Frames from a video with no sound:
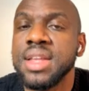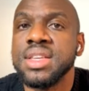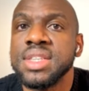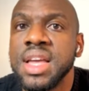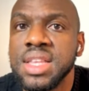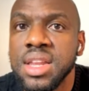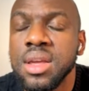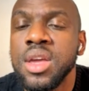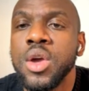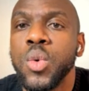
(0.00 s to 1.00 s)
he's getting
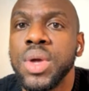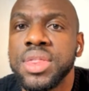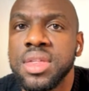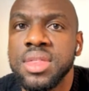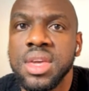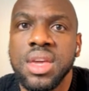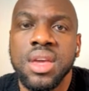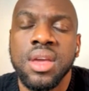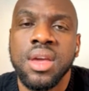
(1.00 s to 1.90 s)
with the